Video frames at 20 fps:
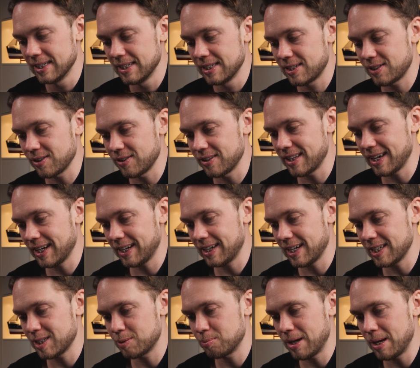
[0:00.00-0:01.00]
So in that
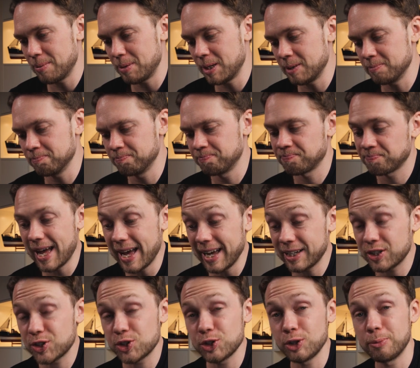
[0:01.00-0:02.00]
case, maybe
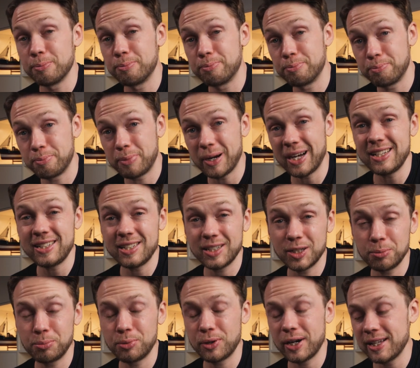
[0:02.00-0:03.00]
actual
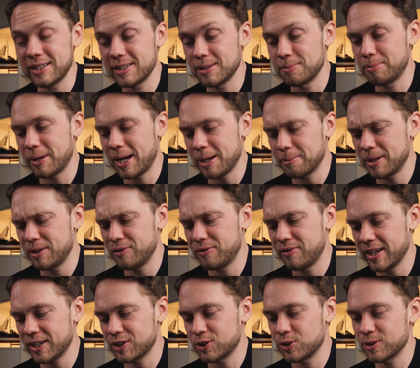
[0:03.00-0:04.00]
bicycle brands and bike
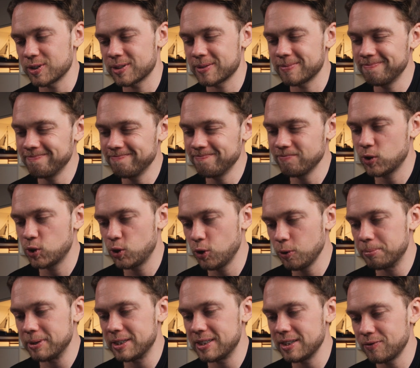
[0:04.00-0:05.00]
manufacturers
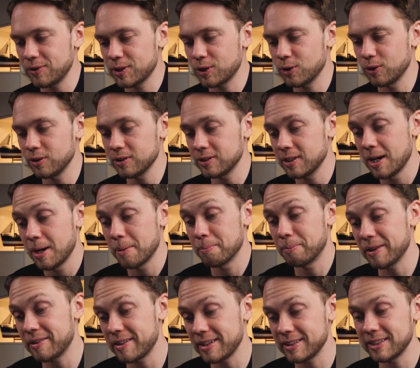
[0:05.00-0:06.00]
could be difficult,
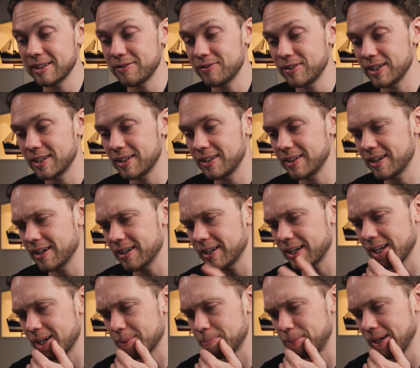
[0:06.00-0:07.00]
but they're definitely going to
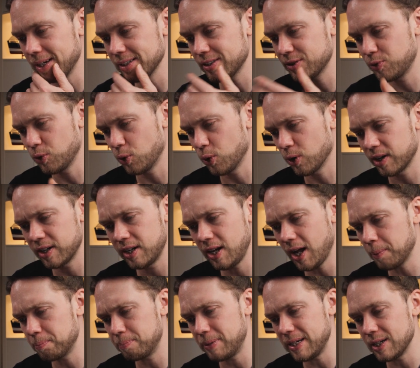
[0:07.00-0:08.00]
get a plus for
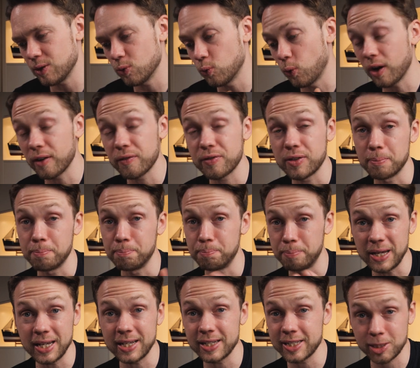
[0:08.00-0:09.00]
not being one of the
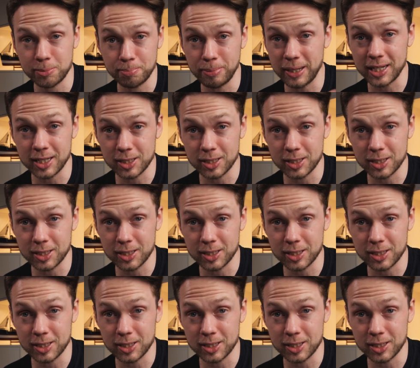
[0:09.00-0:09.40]
biggest